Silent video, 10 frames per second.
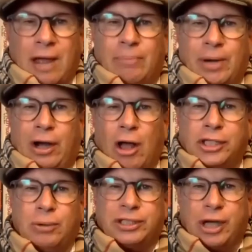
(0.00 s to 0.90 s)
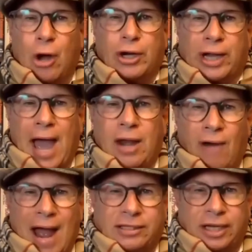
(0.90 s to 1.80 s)
but it also has an odor
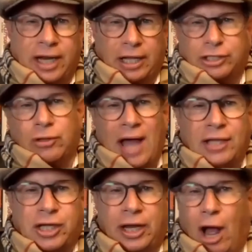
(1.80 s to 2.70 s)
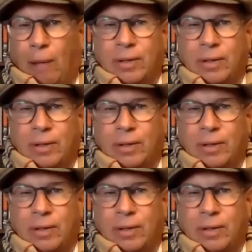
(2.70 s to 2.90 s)
counteractant in it. So that's going to help